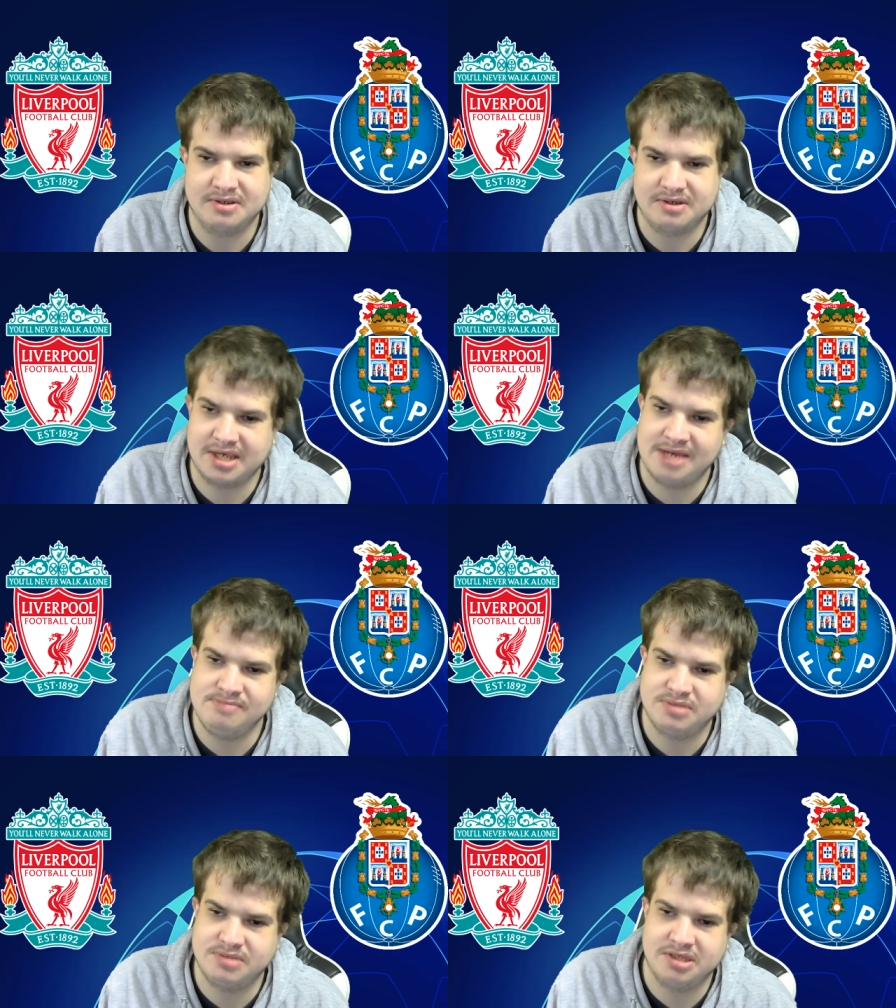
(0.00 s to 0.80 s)
game
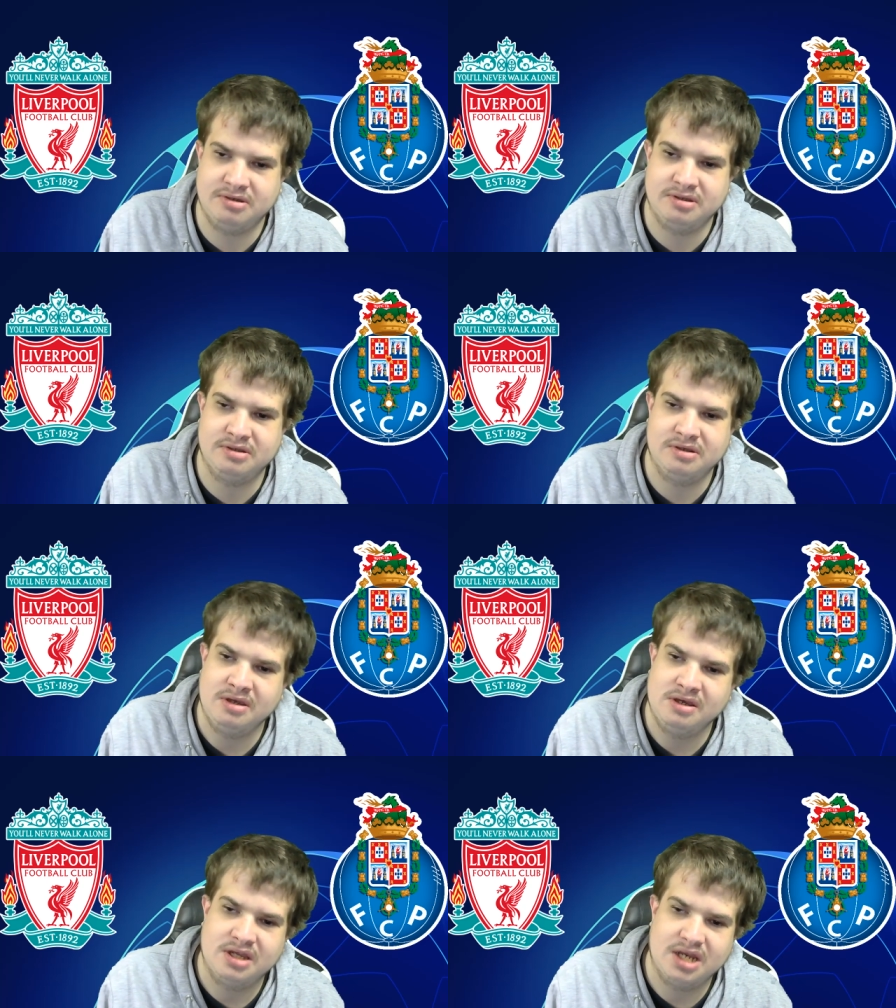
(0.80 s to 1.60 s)
to
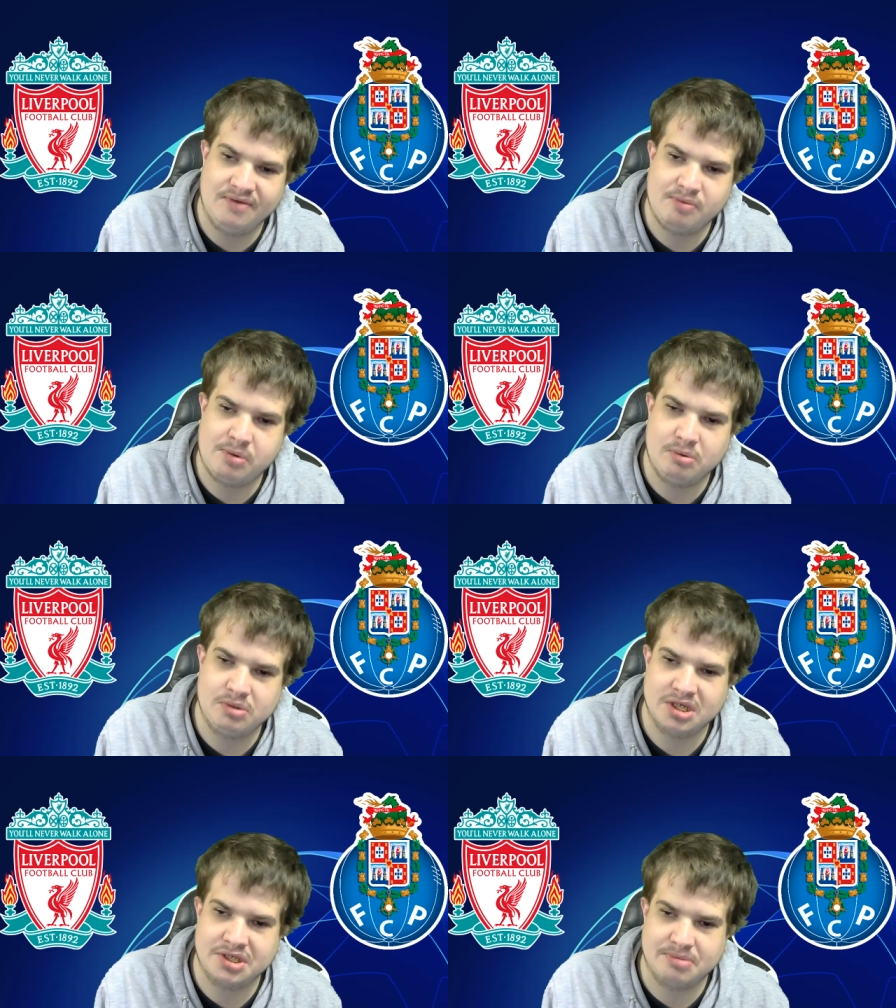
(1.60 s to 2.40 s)
Liverpool
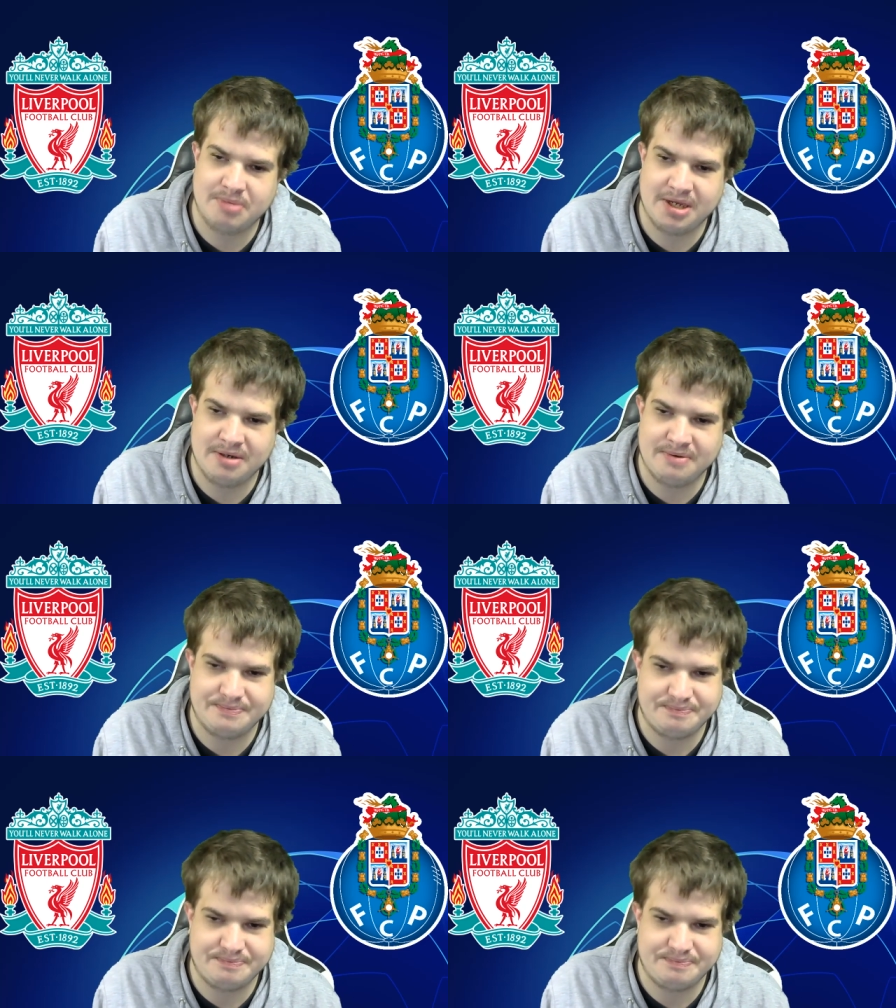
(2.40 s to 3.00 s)
just about.